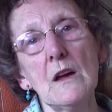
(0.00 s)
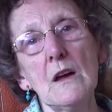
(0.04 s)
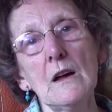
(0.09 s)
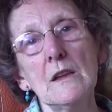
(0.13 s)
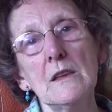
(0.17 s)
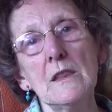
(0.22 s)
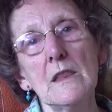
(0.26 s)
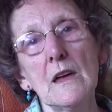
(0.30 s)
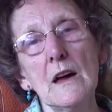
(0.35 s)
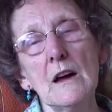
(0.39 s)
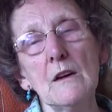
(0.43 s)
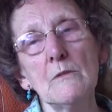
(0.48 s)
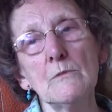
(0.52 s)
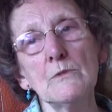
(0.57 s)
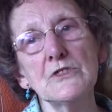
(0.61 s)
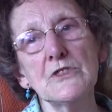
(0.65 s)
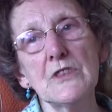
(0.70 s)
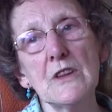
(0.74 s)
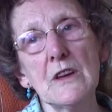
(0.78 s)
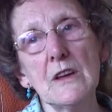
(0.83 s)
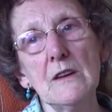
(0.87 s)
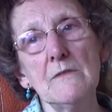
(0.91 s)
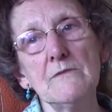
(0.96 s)
and that
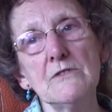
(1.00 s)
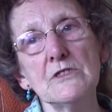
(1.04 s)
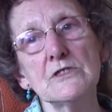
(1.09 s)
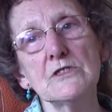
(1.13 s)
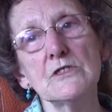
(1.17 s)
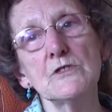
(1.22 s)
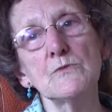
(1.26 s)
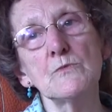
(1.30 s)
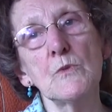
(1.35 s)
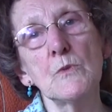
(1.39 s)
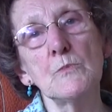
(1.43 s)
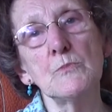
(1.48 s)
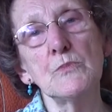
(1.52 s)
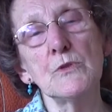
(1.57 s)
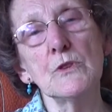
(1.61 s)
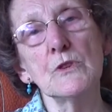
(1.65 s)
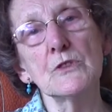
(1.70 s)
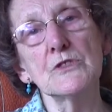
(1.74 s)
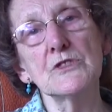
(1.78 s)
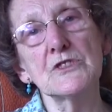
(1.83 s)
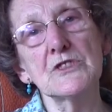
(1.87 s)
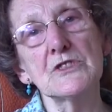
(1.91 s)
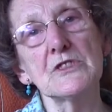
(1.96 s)
was the emphasis we put
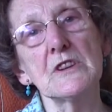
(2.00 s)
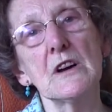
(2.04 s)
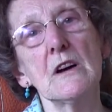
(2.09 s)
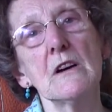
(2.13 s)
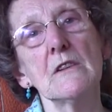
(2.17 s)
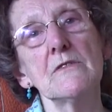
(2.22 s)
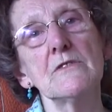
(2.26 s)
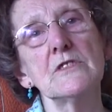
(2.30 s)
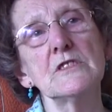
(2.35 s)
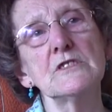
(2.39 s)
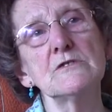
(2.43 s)
on staff.